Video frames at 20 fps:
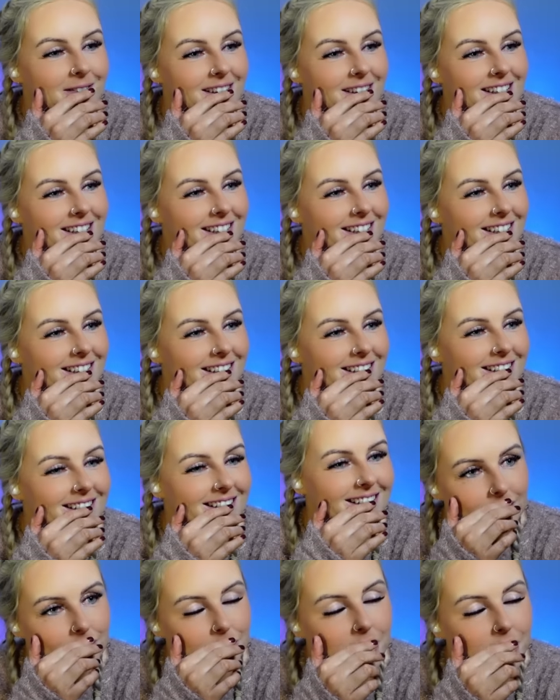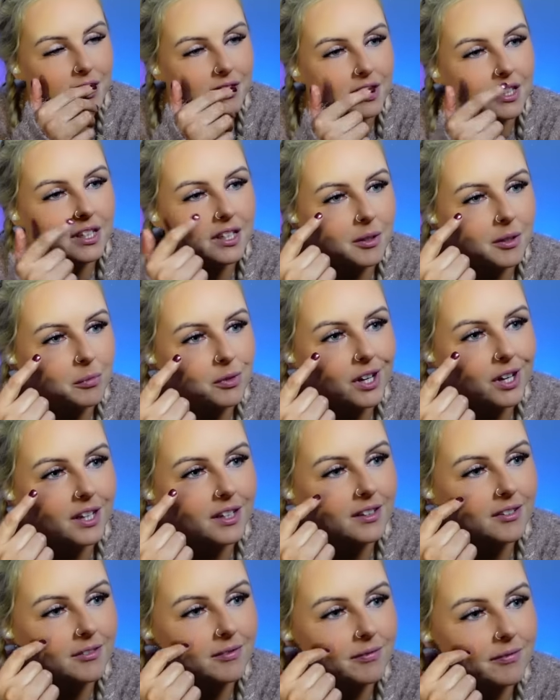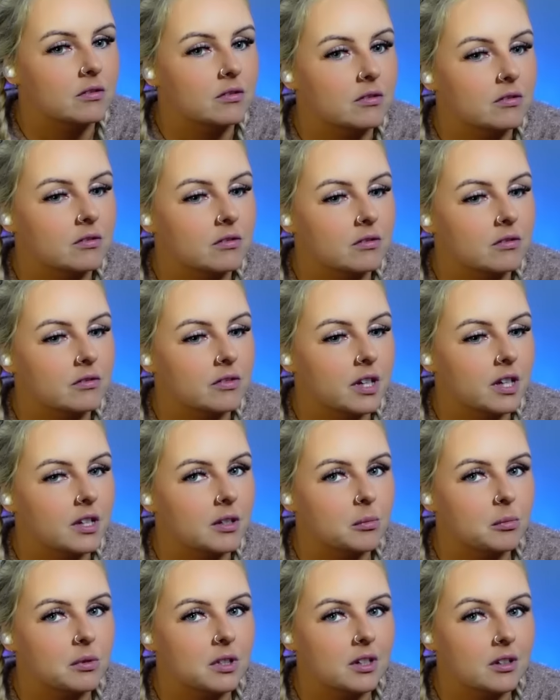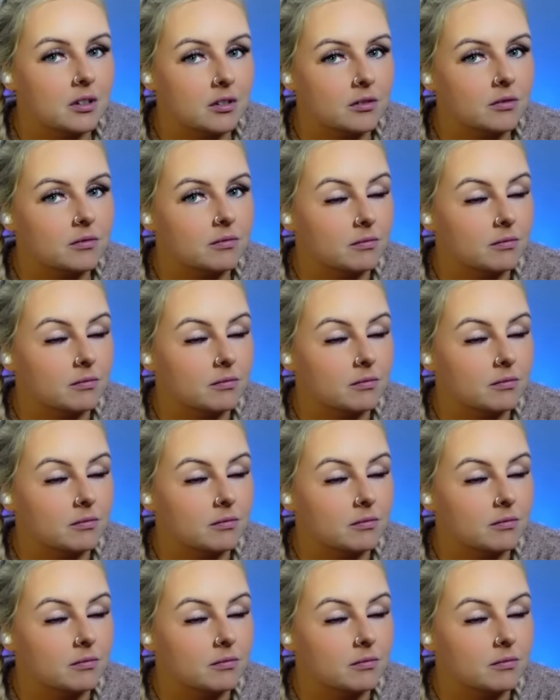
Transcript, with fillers: me. But I think I'm right. Faramir.